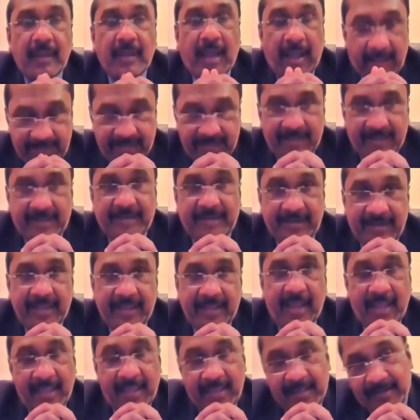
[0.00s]
I
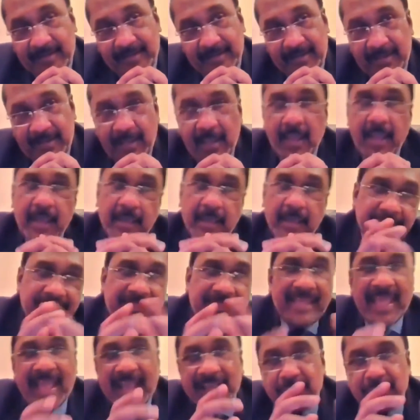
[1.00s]
agree.
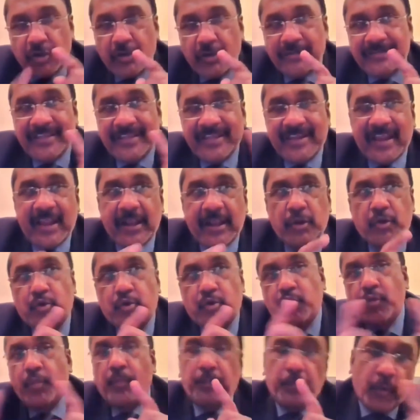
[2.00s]
There are
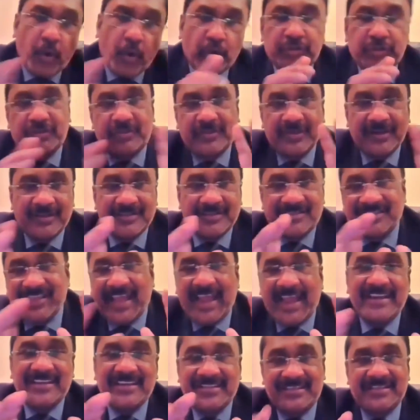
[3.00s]
both
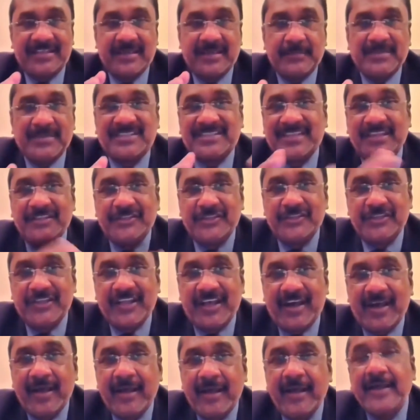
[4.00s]
sides, Ms.
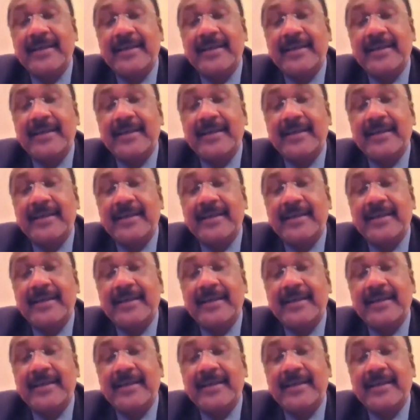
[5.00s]
Sajida.